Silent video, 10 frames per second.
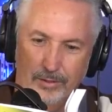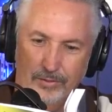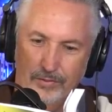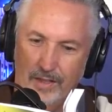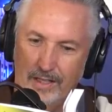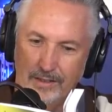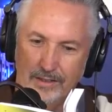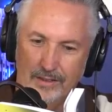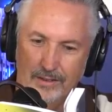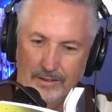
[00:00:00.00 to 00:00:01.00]

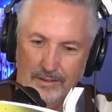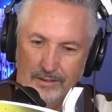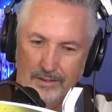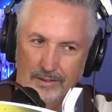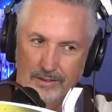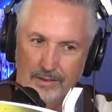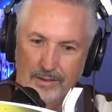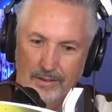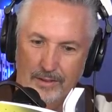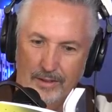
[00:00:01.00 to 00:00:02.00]
facile
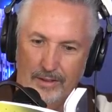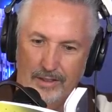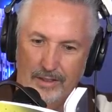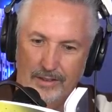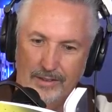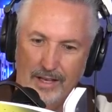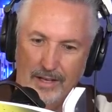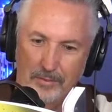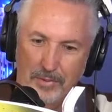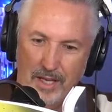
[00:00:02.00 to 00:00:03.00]
the kids out
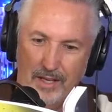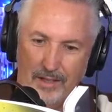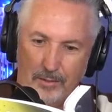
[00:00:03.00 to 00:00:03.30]
of bed,